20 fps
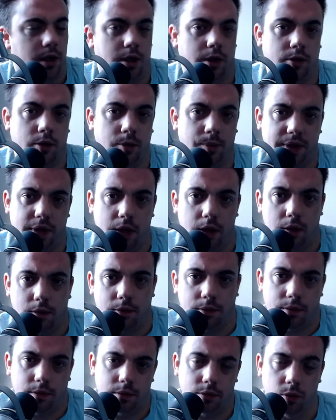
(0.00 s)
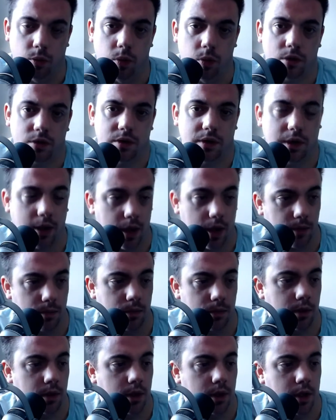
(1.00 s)
Got my day off to watch the
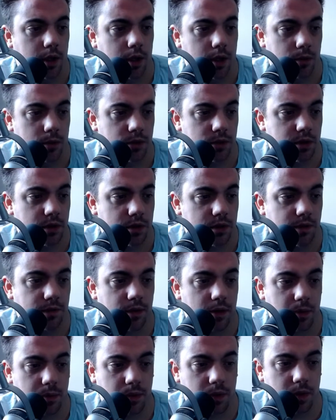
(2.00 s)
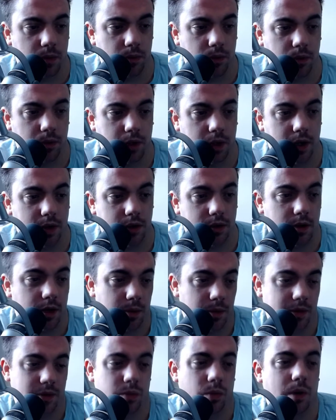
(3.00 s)
game, which starts at 5 p.m. UK
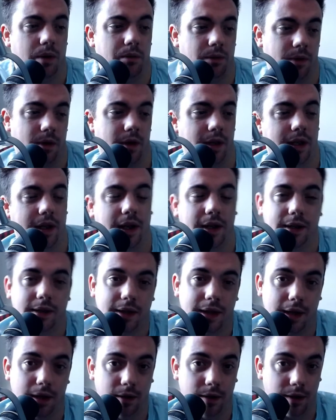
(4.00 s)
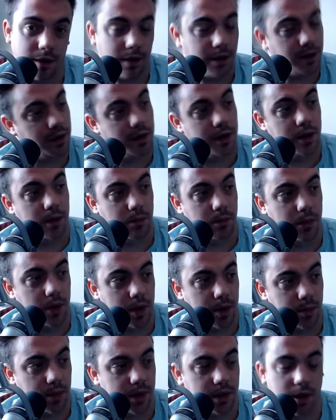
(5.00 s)
time. It's 1:38 now.
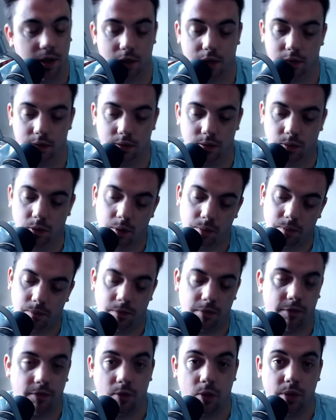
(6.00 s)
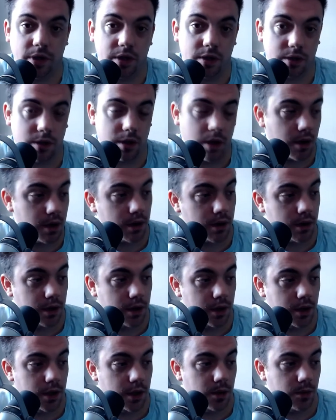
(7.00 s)
My predictions. Well, before we start,
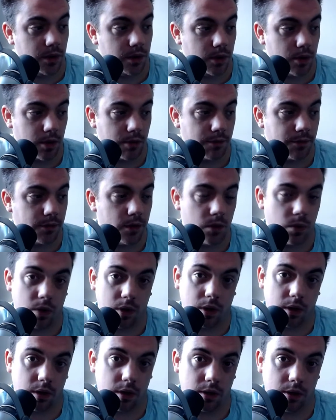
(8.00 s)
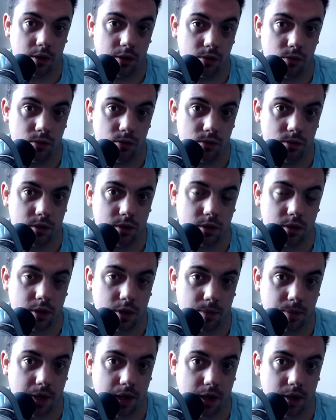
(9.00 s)
we've got a few news
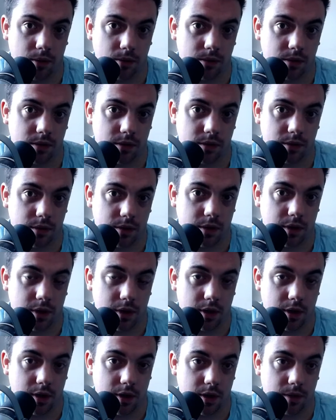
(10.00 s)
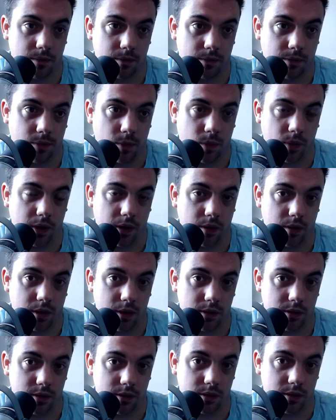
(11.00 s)
about the
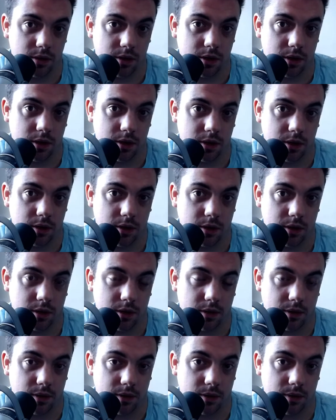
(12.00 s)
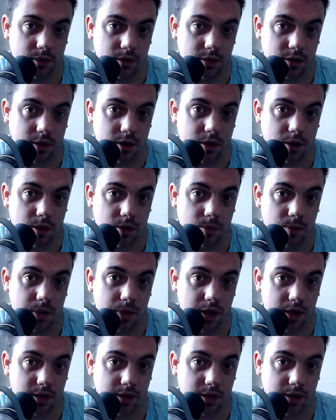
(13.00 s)
49ers and Chicago Bears